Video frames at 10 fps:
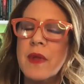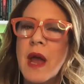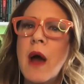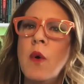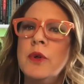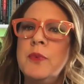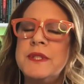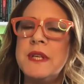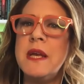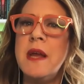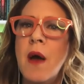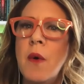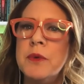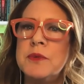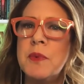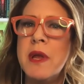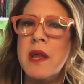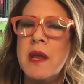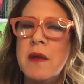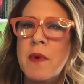How old was he? How old was we,
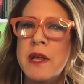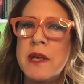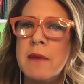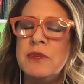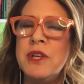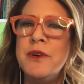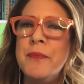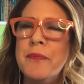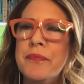he when he came to you?